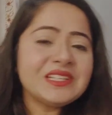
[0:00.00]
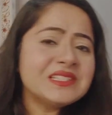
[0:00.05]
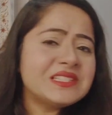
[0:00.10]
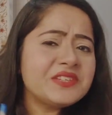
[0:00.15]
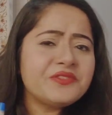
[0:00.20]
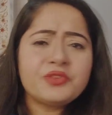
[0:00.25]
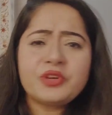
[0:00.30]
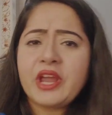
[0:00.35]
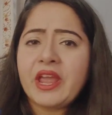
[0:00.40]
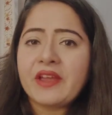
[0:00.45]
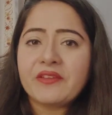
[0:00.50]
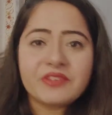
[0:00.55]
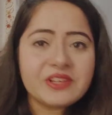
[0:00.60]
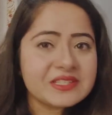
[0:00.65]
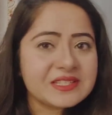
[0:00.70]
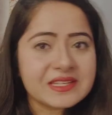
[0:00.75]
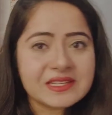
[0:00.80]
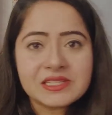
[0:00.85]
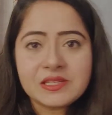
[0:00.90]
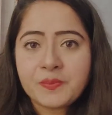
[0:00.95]
See, for every
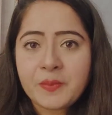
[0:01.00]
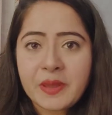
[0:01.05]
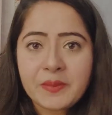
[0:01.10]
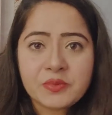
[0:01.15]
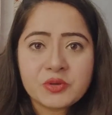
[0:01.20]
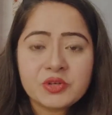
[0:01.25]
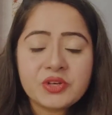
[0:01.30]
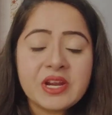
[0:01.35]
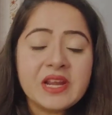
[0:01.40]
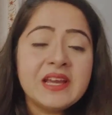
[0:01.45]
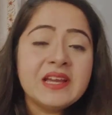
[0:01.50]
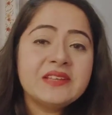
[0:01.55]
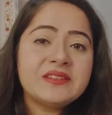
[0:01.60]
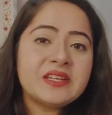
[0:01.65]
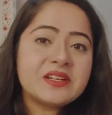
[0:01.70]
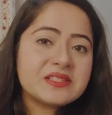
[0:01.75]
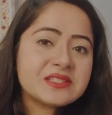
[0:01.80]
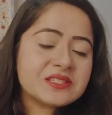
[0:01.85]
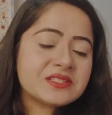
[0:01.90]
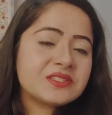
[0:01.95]
single paper,
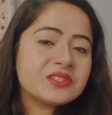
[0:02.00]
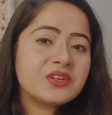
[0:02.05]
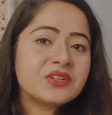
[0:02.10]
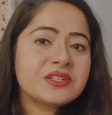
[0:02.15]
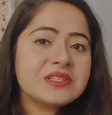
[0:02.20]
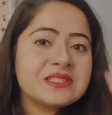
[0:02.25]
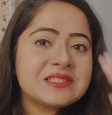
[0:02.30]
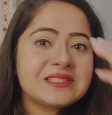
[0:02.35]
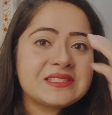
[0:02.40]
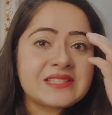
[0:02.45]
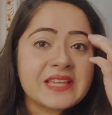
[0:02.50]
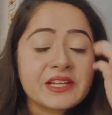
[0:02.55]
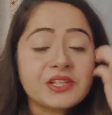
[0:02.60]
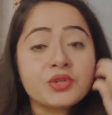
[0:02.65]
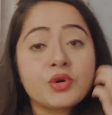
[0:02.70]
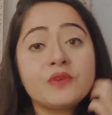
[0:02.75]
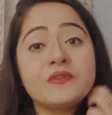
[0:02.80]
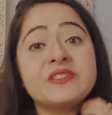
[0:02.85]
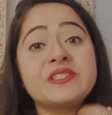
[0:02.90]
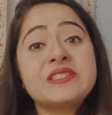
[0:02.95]
there is a certain
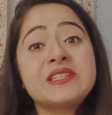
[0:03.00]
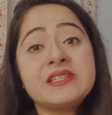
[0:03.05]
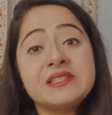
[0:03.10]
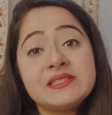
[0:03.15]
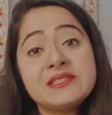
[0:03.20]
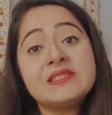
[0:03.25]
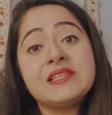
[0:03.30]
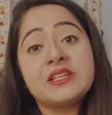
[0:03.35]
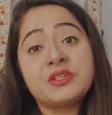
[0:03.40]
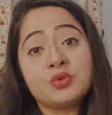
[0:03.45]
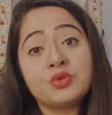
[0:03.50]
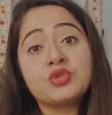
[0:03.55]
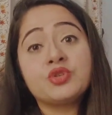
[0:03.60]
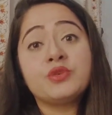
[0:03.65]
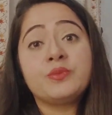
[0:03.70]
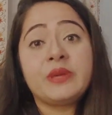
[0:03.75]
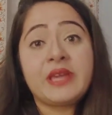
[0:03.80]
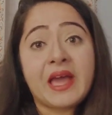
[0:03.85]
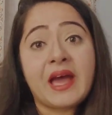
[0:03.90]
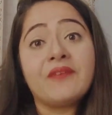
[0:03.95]
set of skills that you
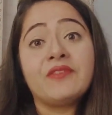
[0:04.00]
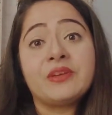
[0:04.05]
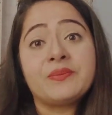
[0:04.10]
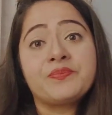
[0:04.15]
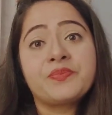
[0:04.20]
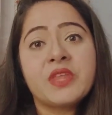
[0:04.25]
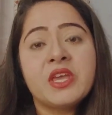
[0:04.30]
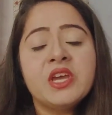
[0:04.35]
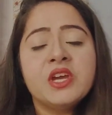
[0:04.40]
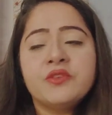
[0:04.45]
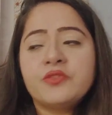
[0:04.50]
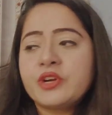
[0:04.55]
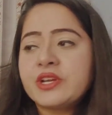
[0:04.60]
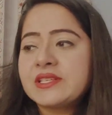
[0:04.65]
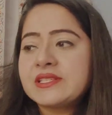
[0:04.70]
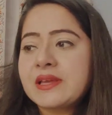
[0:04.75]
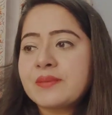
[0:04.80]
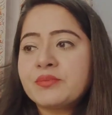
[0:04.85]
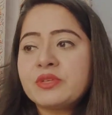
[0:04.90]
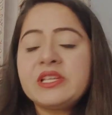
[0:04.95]
should be having. For
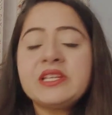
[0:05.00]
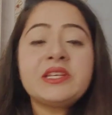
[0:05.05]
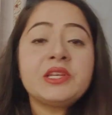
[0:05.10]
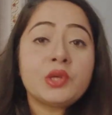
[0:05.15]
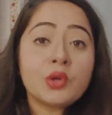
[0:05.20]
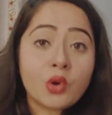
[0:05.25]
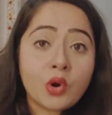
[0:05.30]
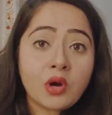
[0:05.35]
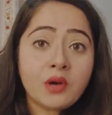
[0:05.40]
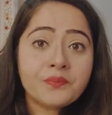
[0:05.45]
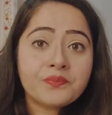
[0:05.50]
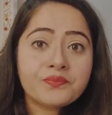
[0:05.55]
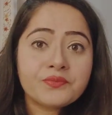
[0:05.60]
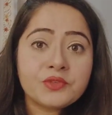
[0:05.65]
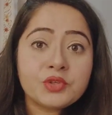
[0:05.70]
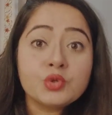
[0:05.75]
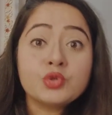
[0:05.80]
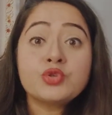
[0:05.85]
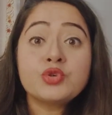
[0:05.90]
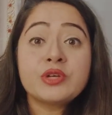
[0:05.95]
example, in law,
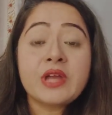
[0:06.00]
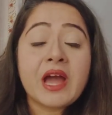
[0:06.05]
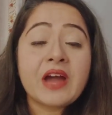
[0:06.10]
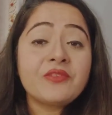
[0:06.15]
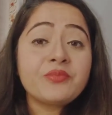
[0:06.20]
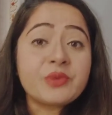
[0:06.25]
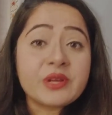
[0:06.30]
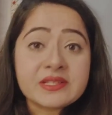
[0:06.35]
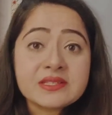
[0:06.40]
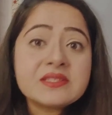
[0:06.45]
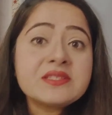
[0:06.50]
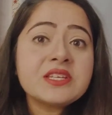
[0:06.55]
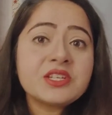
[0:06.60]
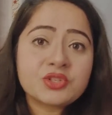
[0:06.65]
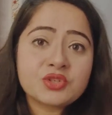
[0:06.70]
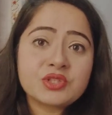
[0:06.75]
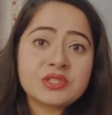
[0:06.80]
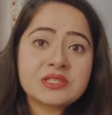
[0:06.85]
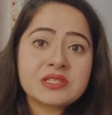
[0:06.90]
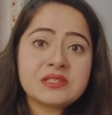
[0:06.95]
you should have
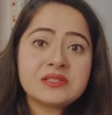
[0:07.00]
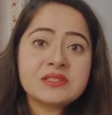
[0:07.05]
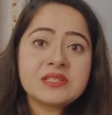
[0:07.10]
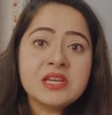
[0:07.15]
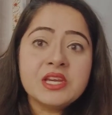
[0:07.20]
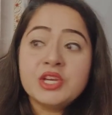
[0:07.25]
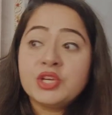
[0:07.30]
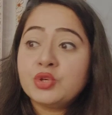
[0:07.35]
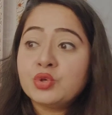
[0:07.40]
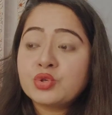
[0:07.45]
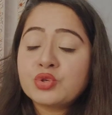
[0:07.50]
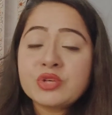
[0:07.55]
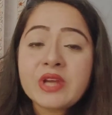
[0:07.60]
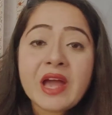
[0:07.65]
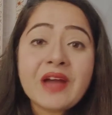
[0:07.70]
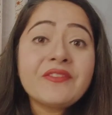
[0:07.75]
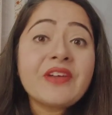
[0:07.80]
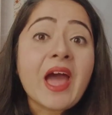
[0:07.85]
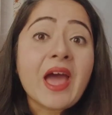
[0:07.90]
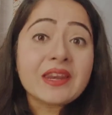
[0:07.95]
presentation skills. You should
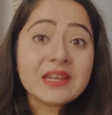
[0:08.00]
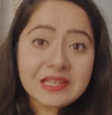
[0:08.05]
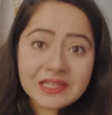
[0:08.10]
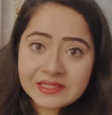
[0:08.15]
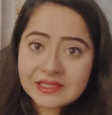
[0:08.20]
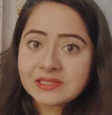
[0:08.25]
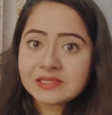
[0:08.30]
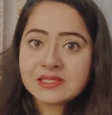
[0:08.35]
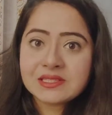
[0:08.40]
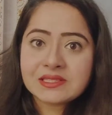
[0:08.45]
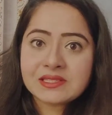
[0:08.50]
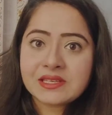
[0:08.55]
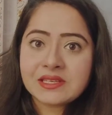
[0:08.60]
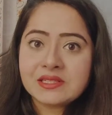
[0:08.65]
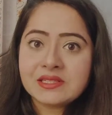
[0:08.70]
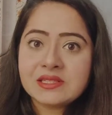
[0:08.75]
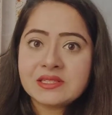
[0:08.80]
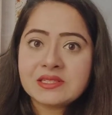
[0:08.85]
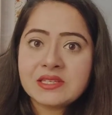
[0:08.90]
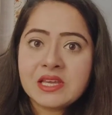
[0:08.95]
have analytical
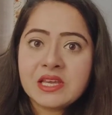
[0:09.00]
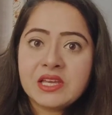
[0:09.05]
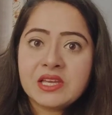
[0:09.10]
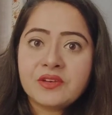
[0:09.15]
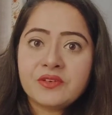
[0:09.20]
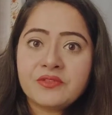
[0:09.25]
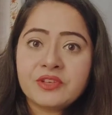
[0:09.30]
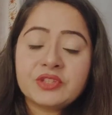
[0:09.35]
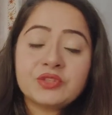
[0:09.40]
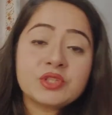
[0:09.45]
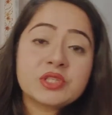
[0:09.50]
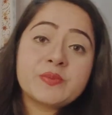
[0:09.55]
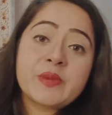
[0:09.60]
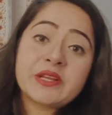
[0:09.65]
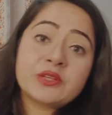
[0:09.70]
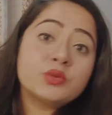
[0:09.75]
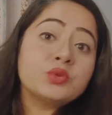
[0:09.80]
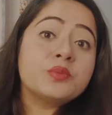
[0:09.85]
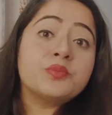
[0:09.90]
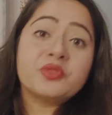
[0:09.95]
skills with
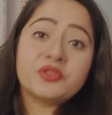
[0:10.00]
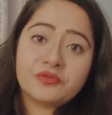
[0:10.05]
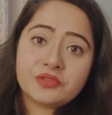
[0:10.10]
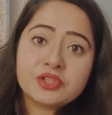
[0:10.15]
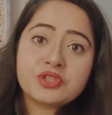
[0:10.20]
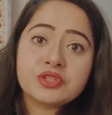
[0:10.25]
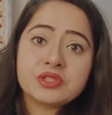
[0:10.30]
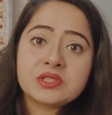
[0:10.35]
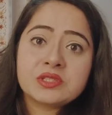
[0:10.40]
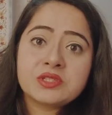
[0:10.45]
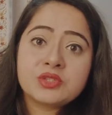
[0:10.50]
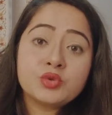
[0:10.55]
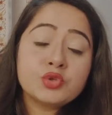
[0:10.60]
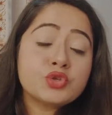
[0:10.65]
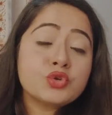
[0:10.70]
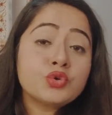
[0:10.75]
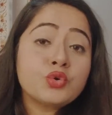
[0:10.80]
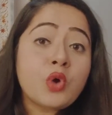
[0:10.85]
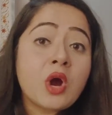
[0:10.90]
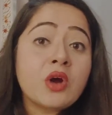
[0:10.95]
respect to the provisions. You
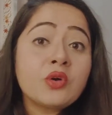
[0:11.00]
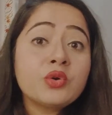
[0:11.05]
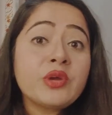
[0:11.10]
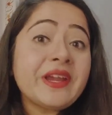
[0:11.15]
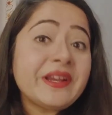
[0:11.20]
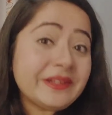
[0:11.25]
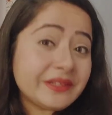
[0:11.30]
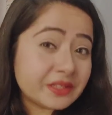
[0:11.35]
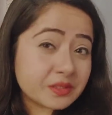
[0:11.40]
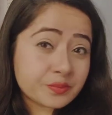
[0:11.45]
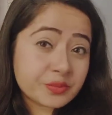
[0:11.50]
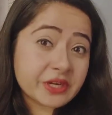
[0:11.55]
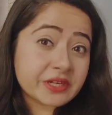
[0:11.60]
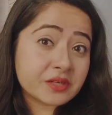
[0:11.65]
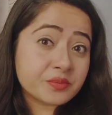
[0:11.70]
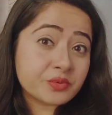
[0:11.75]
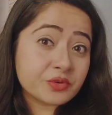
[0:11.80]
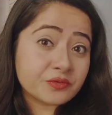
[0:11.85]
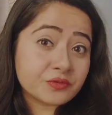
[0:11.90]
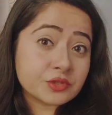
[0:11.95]
should know how to
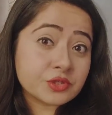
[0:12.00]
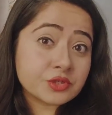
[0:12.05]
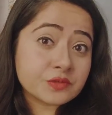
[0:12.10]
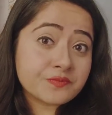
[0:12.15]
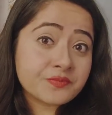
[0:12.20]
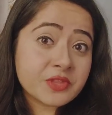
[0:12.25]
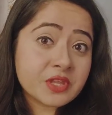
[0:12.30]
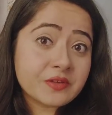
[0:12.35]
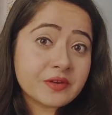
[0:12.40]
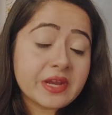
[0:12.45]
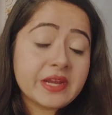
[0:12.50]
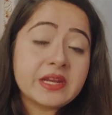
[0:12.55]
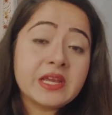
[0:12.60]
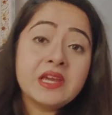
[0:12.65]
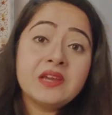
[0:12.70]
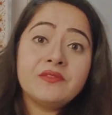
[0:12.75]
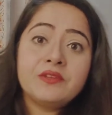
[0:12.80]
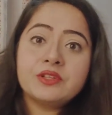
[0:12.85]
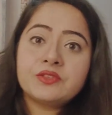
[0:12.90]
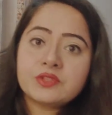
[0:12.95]
interpret a provision, right?
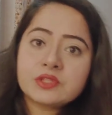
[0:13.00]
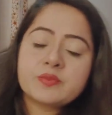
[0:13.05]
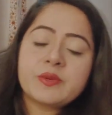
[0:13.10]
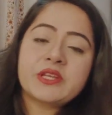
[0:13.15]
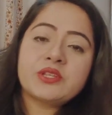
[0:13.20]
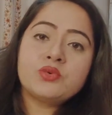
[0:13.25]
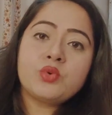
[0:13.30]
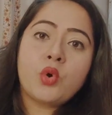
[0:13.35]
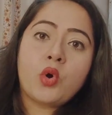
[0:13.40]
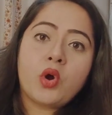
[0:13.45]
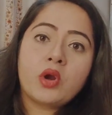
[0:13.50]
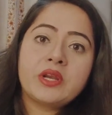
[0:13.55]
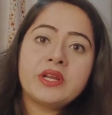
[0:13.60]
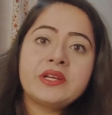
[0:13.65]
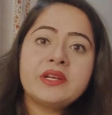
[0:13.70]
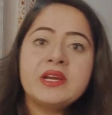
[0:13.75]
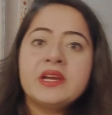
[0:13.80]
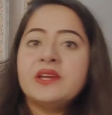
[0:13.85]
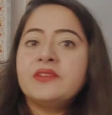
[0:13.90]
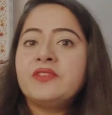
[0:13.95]
With respect to
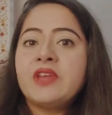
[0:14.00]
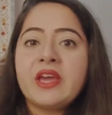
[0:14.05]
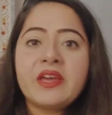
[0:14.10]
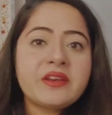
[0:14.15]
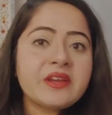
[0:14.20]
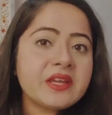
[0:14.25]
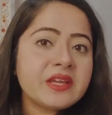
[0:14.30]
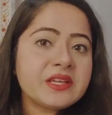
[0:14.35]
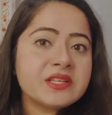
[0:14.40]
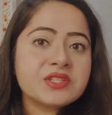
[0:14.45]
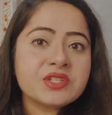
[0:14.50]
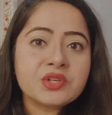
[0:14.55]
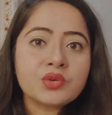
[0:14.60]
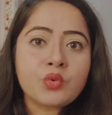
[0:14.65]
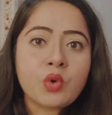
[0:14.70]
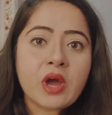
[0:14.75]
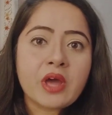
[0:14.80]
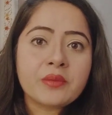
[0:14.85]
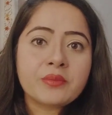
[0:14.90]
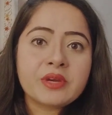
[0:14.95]
audit, there is
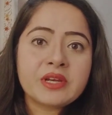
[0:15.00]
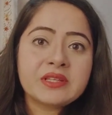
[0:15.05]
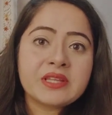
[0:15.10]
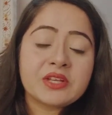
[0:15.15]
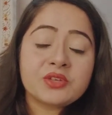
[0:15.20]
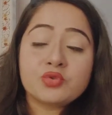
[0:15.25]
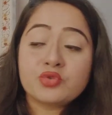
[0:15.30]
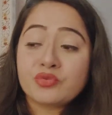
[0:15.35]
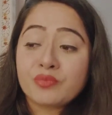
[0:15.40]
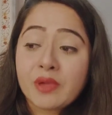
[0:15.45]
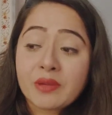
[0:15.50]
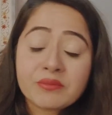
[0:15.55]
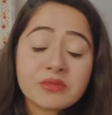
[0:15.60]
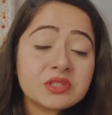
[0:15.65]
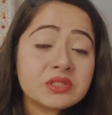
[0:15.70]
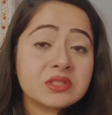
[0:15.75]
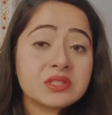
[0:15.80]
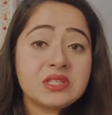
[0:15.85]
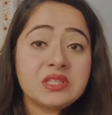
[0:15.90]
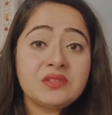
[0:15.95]
requirement that you
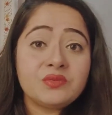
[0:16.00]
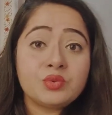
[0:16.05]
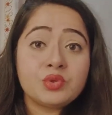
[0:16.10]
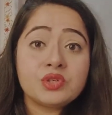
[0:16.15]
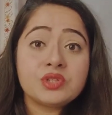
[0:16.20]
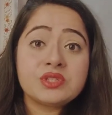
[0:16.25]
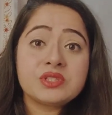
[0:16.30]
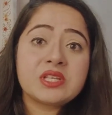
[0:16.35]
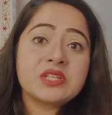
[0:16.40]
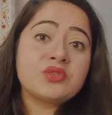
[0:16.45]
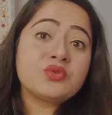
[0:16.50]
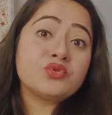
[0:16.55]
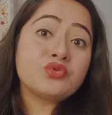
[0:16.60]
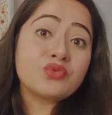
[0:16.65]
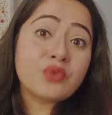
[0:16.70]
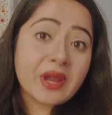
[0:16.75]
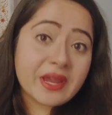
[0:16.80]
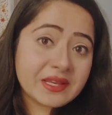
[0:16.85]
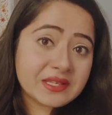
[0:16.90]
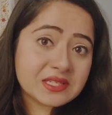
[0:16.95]
remember the keywords, that you
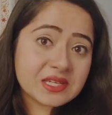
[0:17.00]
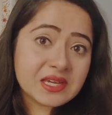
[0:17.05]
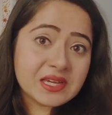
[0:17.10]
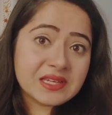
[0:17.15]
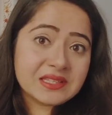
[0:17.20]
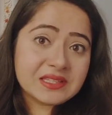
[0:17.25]
write